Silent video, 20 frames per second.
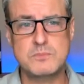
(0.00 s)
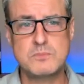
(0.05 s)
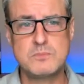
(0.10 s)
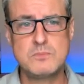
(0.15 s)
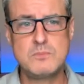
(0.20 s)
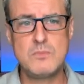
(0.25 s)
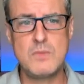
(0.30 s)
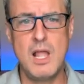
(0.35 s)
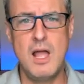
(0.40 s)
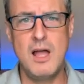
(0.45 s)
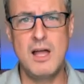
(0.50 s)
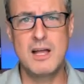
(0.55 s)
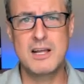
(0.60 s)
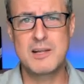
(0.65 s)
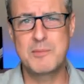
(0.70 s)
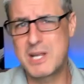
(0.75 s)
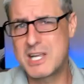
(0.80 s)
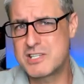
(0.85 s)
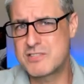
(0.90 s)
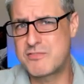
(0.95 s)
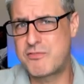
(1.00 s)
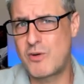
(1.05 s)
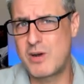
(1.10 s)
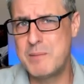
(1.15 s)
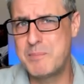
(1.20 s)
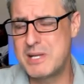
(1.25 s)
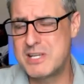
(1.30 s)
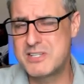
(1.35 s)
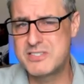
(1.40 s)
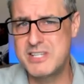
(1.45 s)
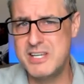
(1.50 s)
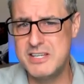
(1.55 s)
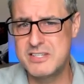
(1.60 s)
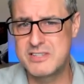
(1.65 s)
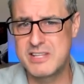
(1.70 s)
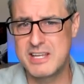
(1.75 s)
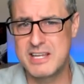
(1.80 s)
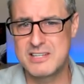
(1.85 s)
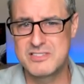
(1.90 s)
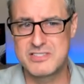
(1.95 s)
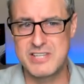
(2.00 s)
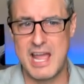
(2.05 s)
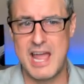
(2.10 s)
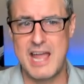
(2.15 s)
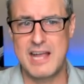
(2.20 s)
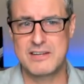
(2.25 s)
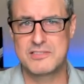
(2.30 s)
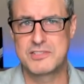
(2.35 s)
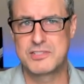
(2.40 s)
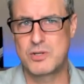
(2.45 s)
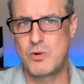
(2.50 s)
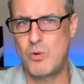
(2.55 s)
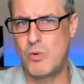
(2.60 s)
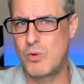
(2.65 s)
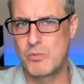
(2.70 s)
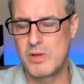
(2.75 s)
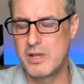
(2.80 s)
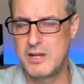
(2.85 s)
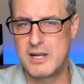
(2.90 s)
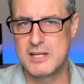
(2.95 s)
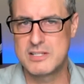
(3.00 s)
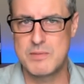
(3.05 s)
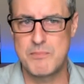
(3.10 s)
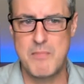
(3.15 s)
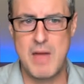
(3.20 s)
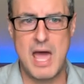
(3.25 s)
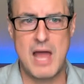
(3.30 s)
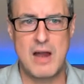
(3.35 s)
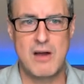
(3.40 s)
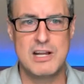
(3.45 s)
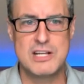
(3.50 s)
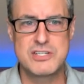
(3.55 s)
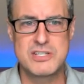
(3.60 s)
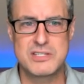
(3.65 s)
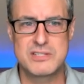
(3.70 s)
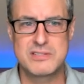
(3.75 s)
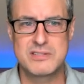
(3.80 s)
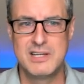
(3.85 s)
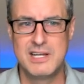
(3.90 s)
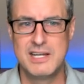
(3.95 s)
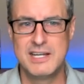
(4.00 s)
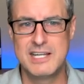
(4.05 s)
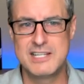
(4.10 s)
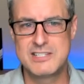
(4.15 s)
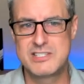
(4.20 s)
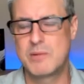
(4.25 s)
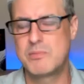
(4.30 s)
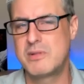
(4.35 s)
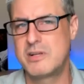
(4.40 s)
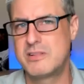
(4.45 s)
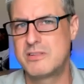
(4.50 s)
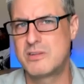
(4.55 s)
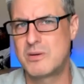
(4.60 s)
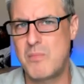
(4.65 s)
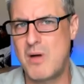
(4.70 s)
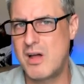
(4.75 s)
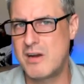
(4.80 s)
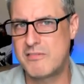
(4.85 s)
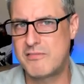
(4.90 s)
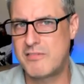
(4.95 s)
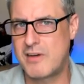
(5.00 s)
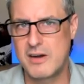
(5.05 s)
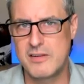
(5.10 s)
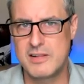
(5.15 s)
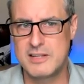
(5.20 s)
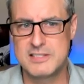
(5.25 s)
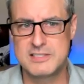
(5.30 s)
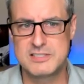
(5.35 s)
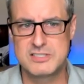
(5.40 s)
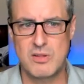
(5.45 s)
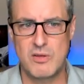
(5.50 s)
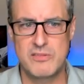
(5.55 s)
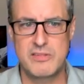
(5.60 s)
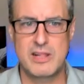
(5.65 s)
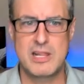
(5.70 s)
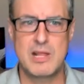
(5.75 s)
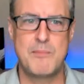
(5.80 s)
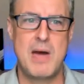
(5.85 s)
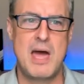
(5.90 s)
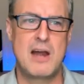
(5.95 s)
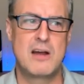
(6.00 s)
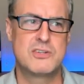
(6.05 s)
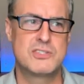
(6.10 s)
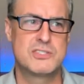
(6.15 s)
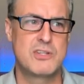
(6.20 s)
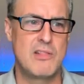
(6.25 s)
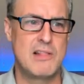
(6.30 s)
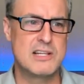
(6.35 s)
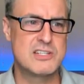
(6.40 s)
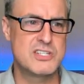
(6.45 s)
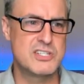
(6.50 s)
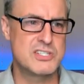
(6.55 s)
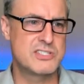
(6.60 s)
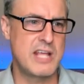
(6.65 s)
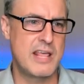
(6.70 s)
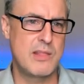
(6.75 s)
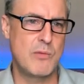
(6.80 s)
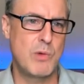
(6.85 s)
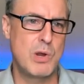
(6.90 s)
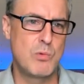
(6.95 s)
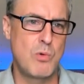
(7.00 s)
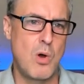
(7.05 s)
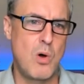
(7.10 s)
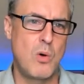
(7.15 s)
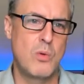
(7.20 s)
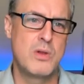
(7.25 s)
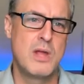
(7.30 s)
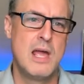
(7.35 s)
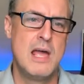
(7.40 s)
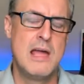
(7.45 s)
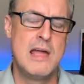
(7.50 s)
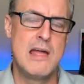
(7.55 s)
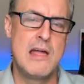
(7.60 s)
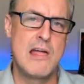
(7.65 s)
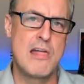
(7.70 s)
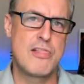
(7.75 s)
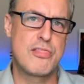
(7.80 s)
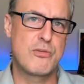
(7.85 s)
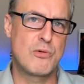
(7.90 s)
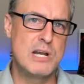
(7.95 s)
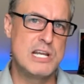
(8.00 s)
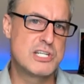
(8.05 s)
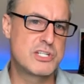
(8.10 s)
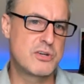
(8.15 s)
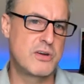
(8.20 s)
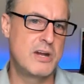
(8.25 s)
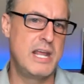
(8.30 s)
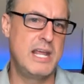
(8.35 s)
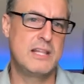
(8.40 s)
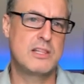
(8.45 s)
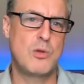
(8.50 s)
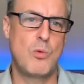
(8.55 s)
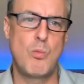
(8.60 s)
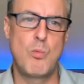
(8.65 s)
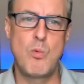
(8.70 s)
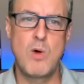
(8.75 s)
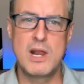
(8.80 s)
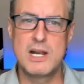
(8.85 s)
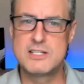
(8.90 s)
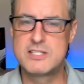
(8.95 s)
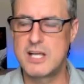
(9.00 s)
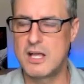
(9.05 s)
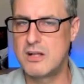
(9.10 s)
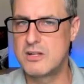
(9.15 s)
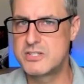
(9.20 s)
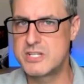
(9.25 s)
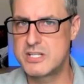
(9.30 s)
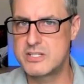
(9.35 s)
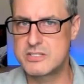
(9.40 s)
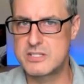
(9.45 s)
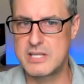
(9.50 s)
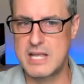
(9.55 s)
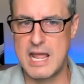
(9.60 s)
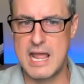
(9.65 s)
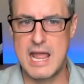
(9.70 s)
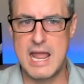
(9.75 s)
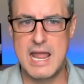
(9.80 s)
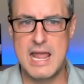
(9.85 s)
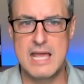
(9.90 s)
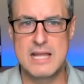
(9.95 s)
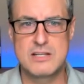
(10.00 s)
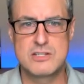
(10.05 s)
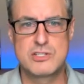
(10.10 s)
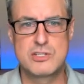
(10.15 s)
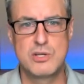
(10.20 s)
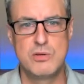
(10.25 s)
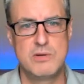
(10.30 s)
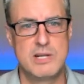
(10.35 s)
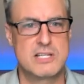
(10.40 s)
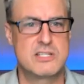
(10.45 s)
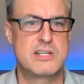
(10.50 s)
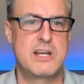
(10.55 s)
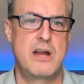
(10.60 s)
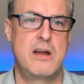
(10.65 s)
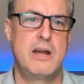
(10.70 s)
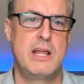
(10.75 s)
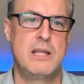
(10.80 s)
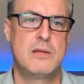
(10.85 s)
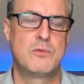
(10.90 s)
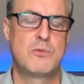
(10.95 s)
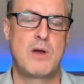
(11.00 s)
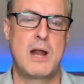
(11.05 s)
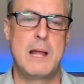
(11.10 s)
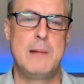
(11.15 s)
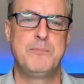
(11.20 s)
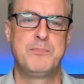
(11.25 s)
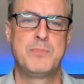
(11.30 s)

because for NPCs, the exact score really doesn't matter. It's typically their modifier that is the only thing that matters. So let's just say that we rolled 3 strength, 1 intelligence, and 2 dexterity, right?